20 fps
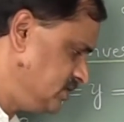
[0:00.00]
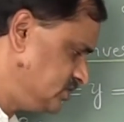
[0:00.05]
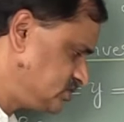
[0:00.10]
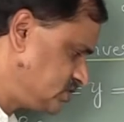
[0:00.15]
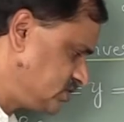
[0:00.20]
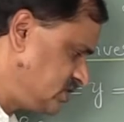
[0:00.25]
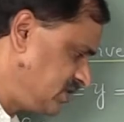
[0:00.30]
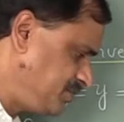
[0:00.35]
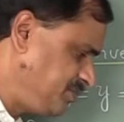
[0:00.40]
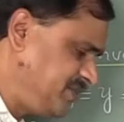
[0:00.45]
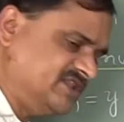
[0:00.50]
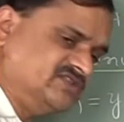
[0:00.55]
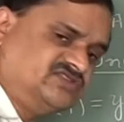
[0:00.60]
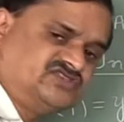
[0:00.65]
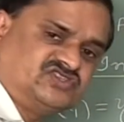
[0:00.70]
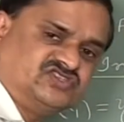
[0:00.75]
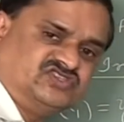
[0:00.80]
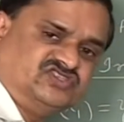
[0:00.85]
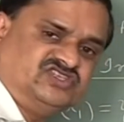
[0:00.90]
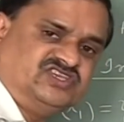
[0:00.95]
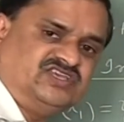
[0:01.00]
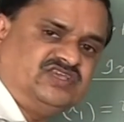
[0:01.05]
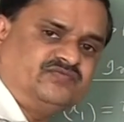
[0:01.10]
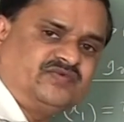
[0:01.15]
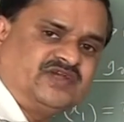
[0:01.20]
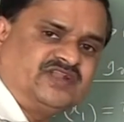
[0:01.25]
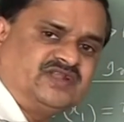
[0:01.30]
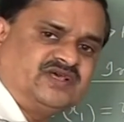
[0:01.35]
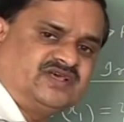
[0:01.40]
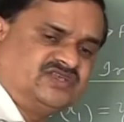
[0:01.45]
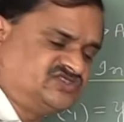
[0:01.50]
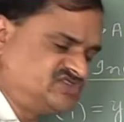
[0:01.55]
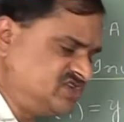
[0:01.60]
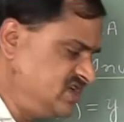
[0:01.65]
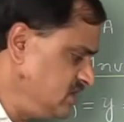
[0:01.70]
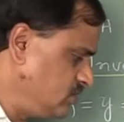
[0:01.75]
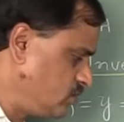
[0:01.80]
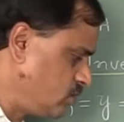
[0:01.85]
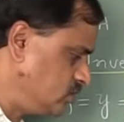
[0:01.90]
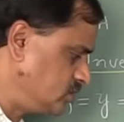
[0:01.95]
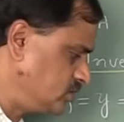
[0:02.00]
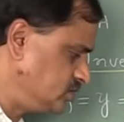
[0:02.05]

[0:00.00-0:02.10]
So that means g1 is equal